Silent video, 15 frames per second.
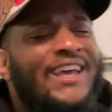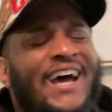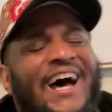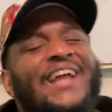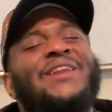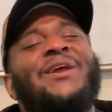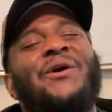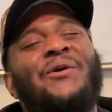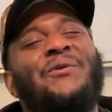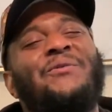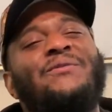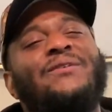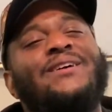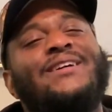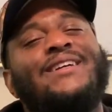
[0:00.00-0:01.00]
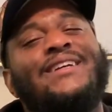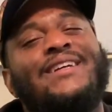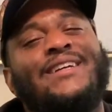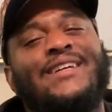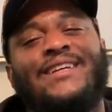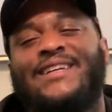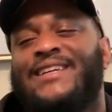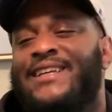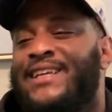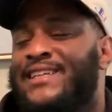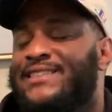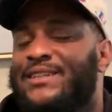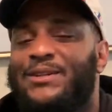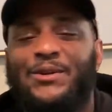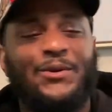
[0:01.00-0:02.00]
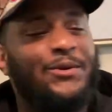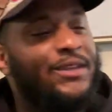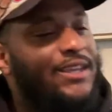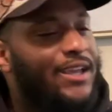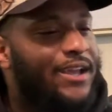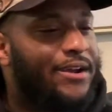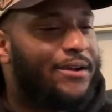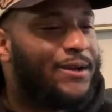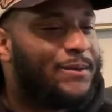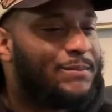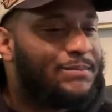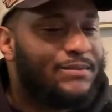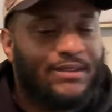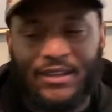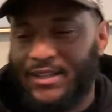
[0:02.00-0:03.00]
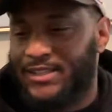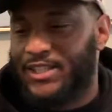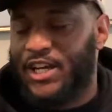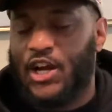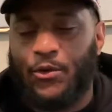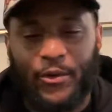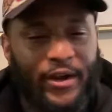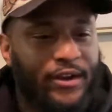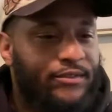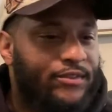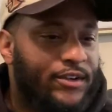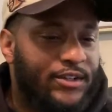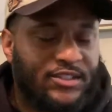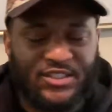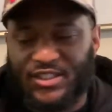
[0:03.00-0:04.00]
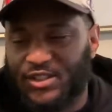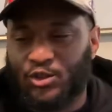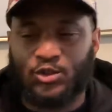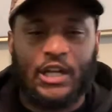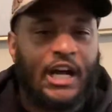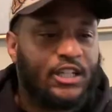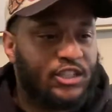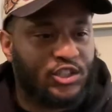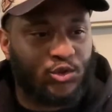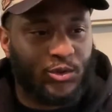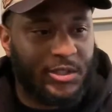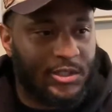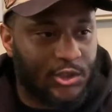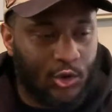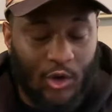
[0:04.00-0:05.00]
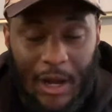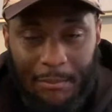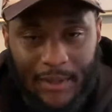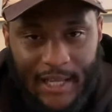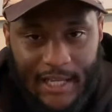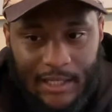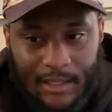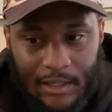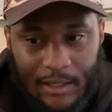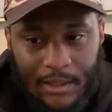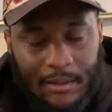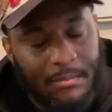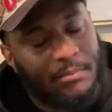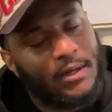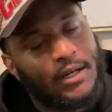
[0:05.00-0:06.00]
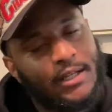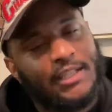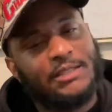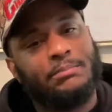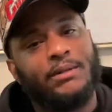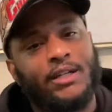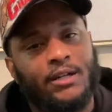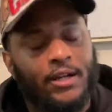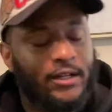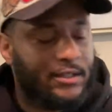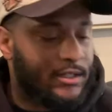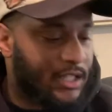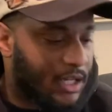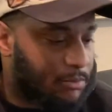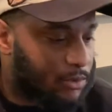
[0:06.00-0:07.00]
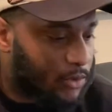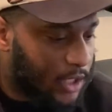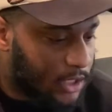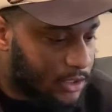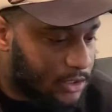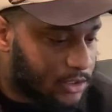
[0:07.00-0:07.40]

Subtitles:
I know it's the new year, January 1st, 2022. I'm late, but it's better late than never, right?